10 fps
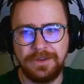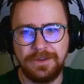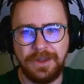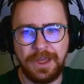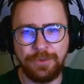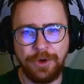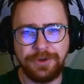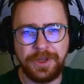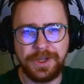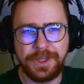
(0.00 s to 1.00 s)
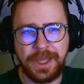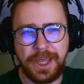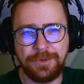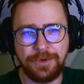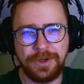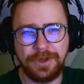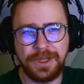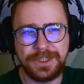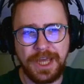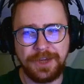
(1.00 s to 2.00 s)
A rotating camera
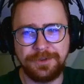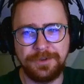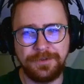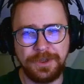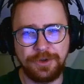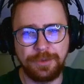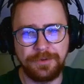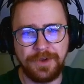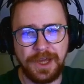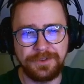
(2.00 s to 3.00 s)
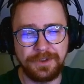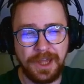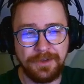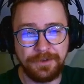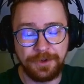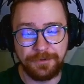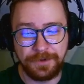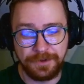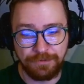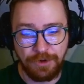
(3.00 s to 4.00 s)
attached to the vehicle provides a live video
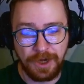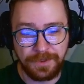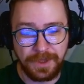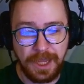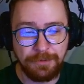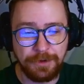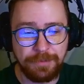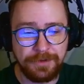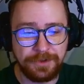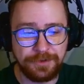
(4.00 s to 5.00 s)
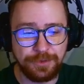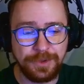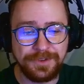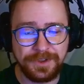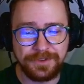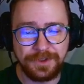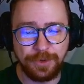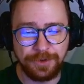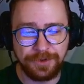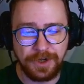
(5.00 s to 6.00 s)
feed of rock. The camera pivots 360
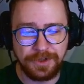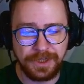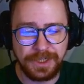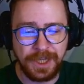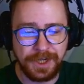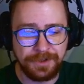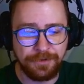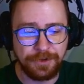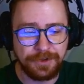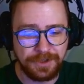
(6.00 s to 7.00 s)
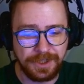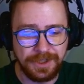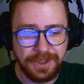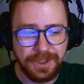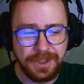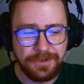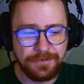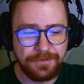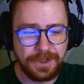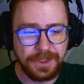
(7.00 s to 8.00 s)
horizontally and 90 vertically
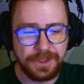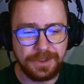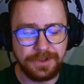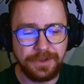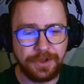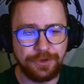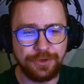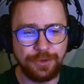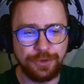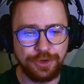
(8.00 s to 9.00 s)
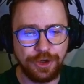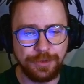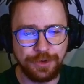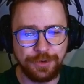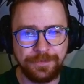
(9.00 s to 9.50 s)
via the control terminal.